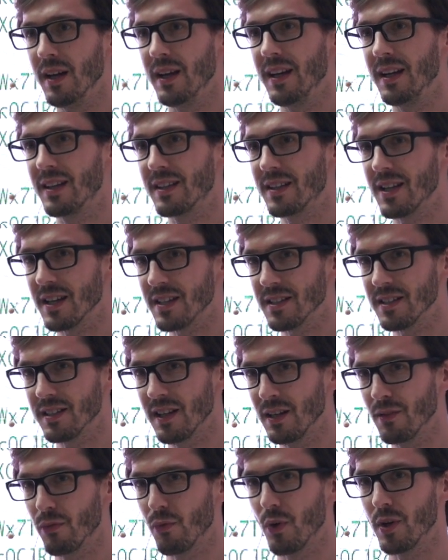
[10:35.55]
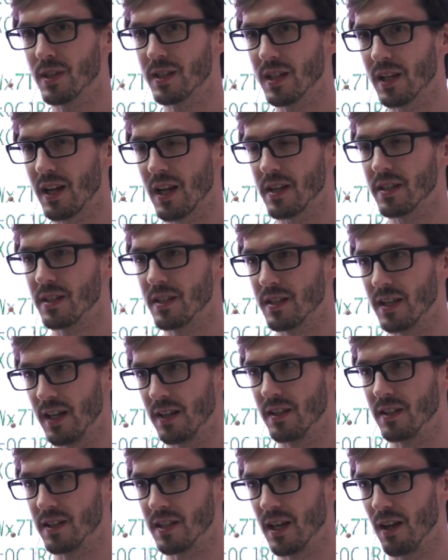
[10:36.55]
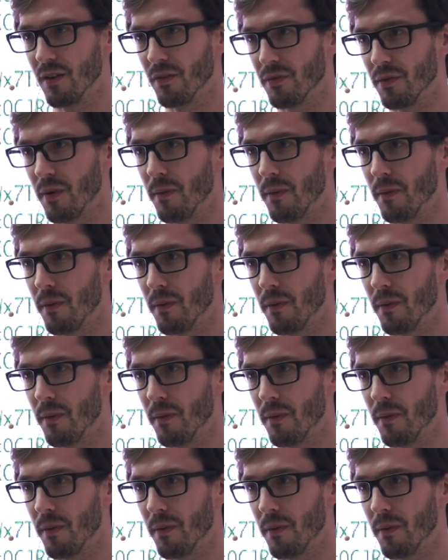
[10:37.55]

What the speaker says: it doesn't influence the cluster state itself.